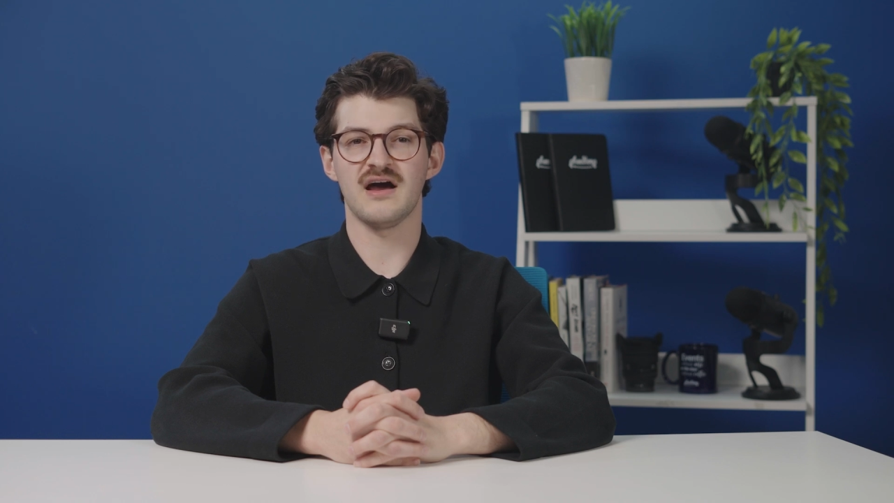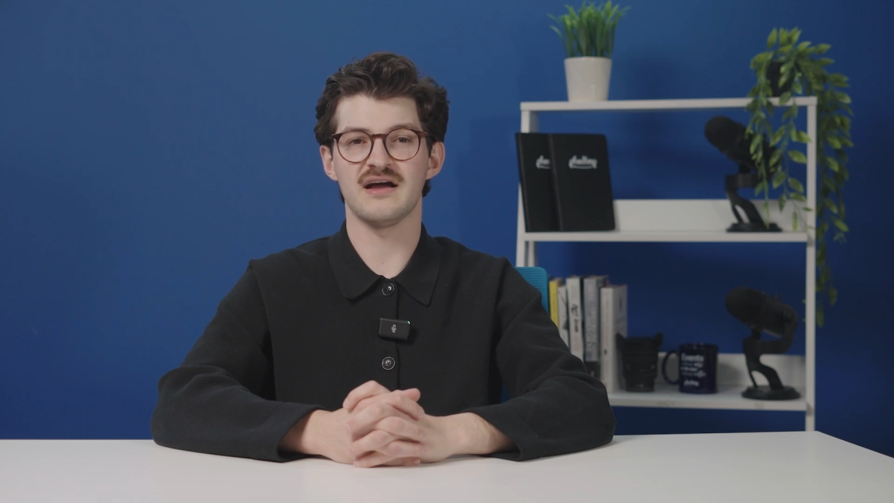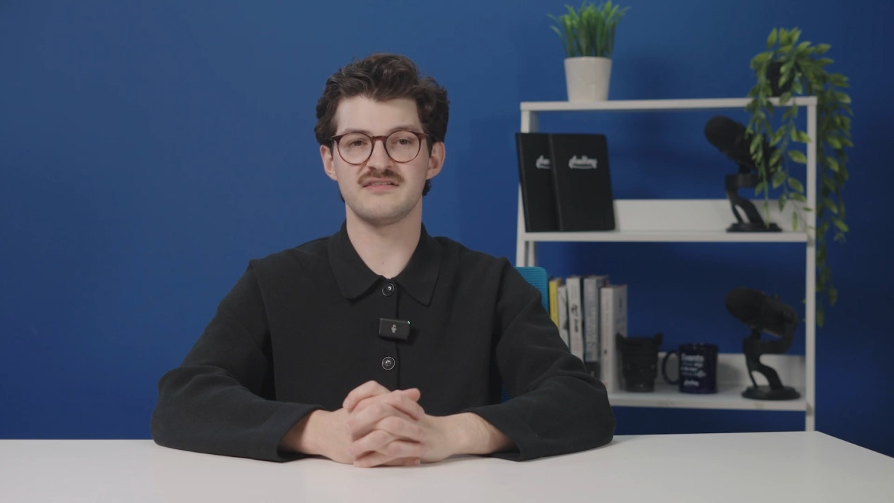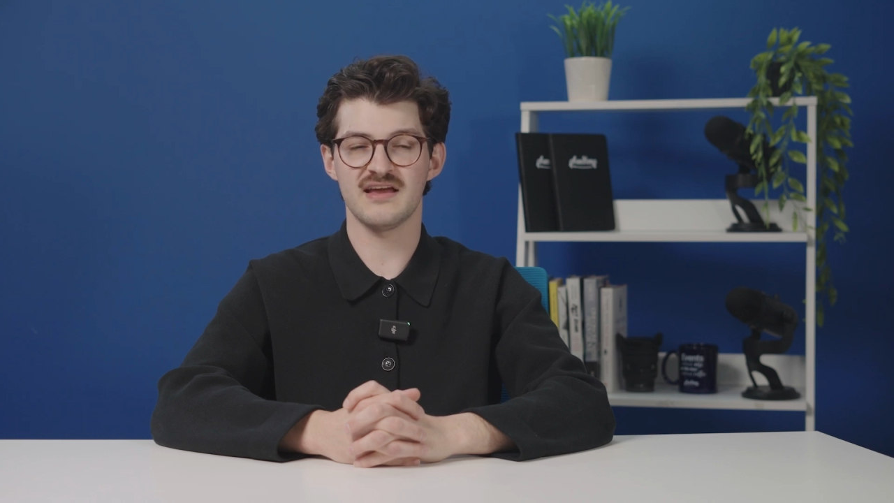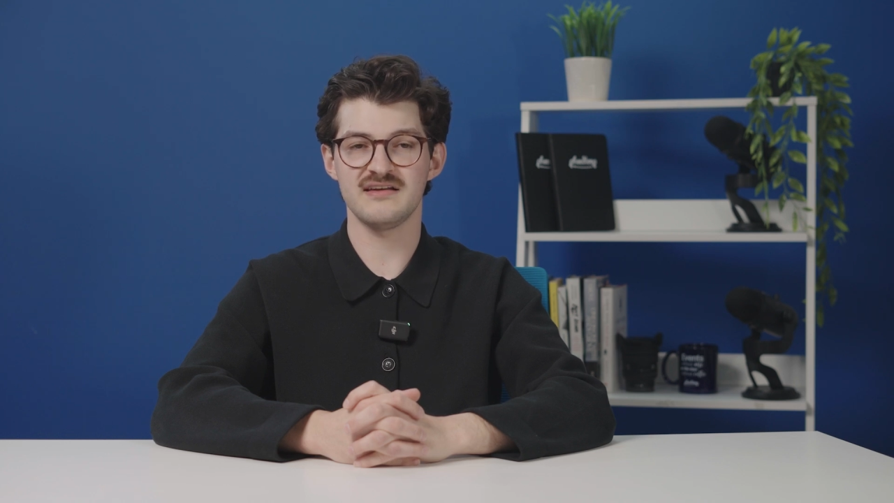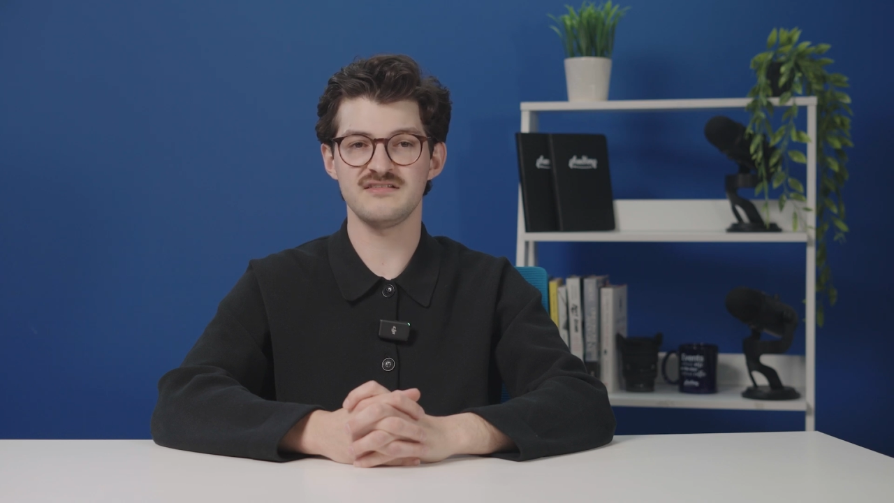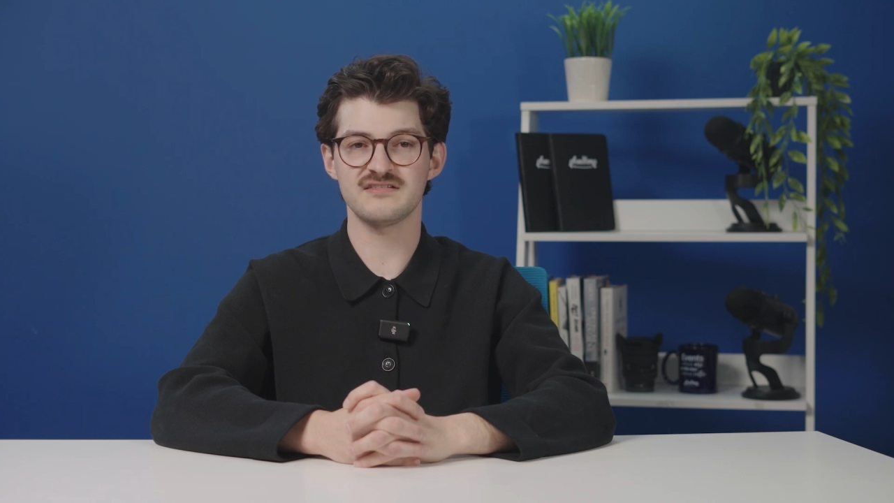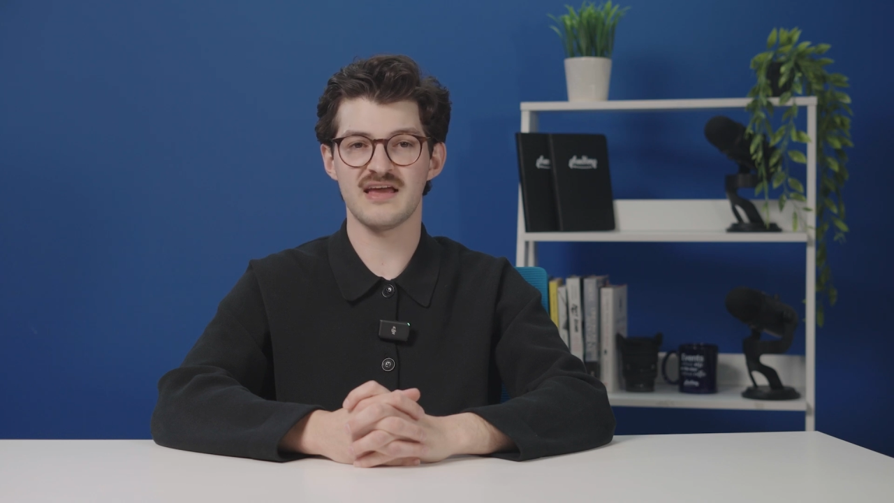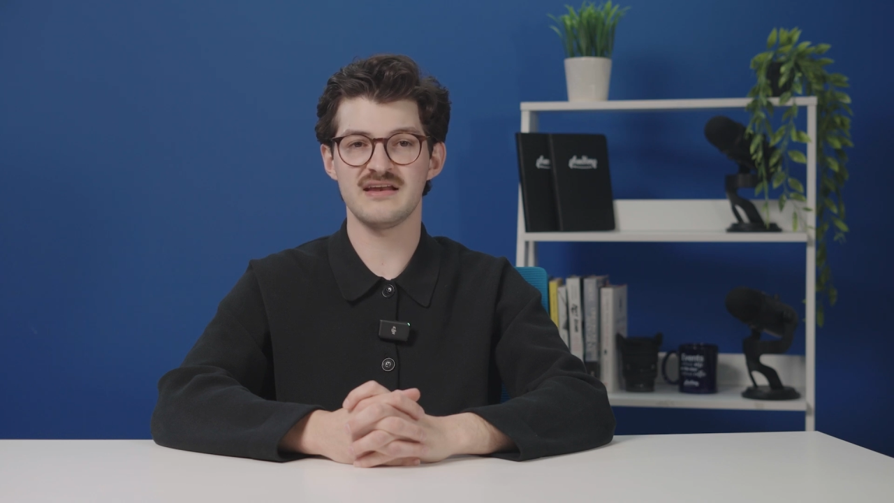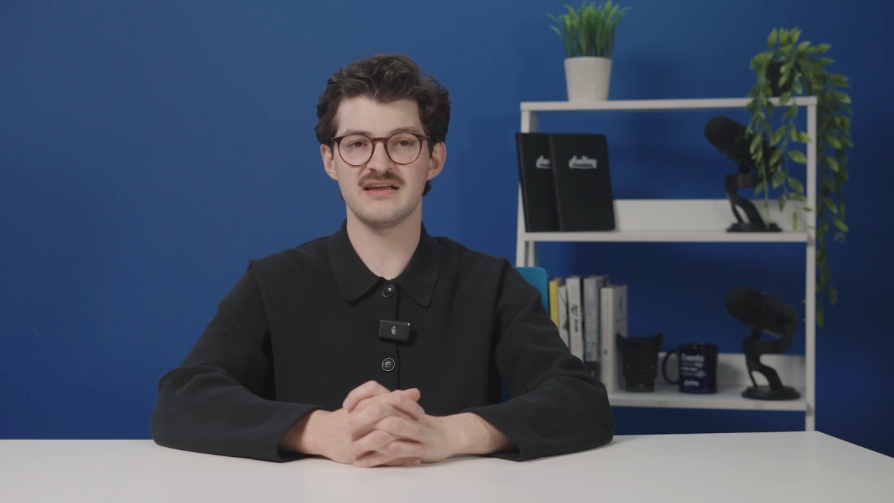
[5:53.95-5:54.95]
attendee
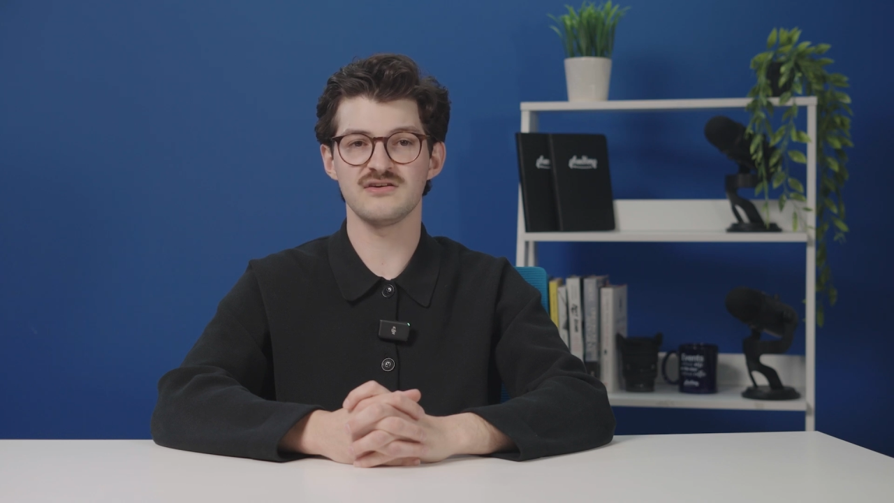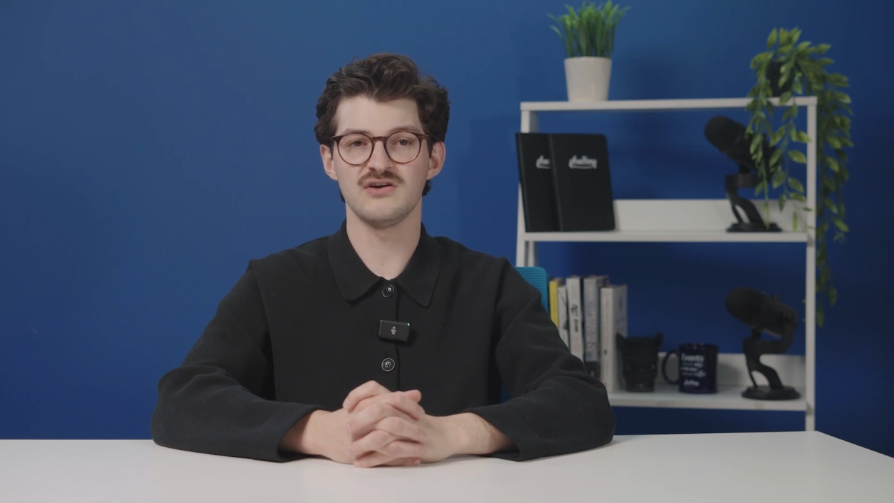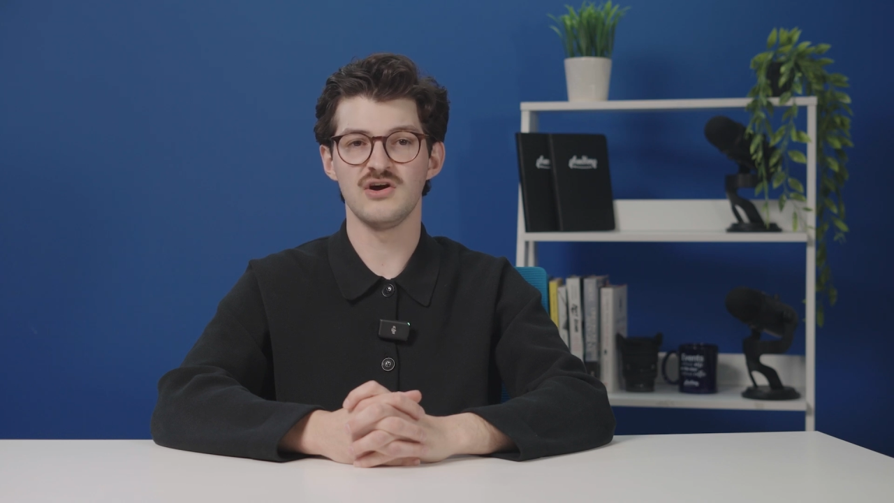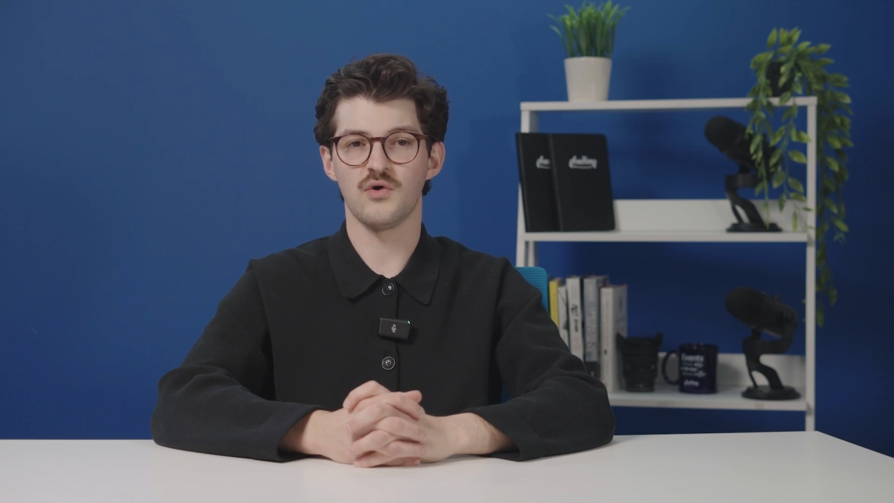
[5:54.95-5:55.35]
scanning,